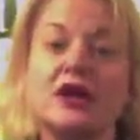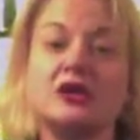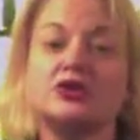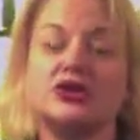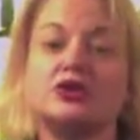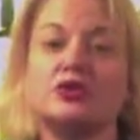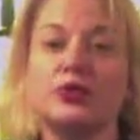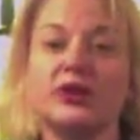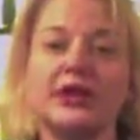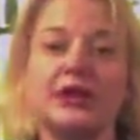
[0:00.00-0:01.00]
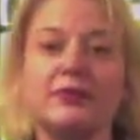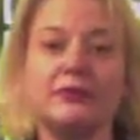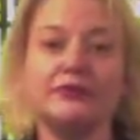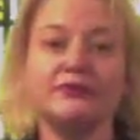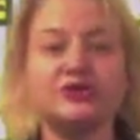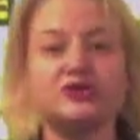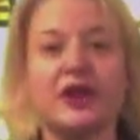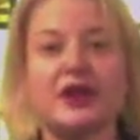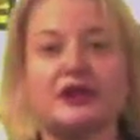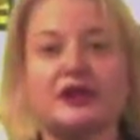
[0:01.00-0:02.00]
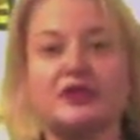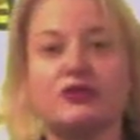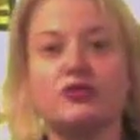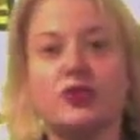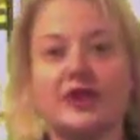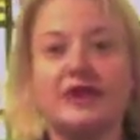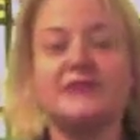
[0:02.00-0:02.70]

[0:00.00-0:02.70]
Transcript: So you'll want to keep it refrigerated, and you'll want to keep a